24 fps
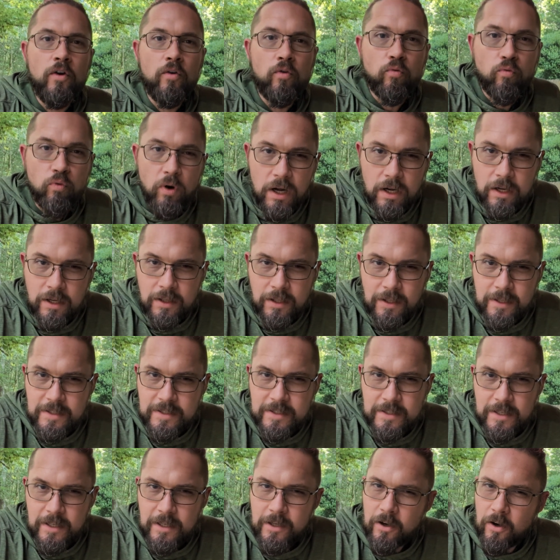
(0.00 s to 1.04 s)

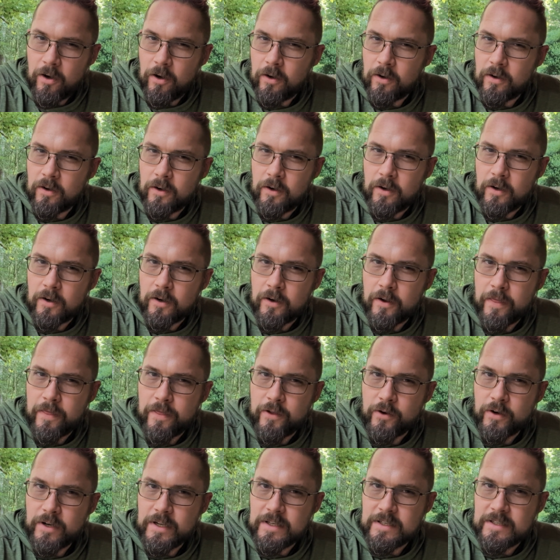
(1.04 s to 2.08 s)
Rogalinski
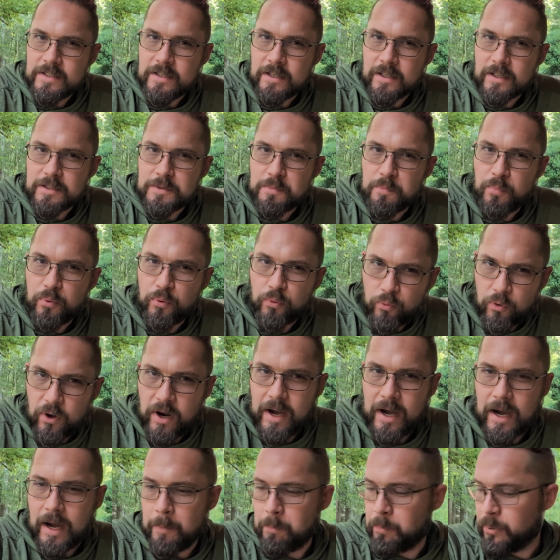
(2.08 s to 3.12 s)
RR-36
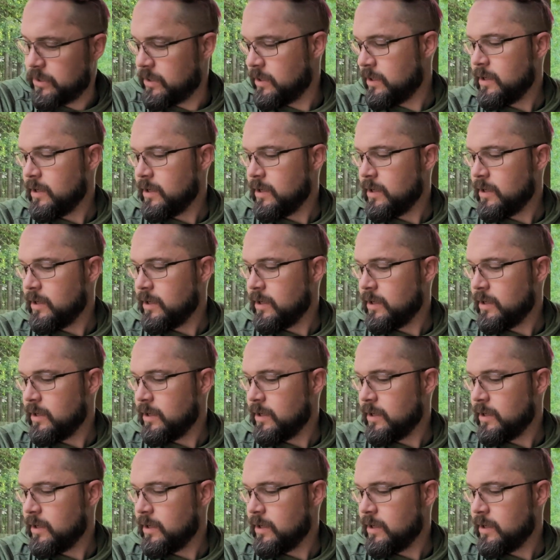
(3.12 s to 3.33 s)
prop.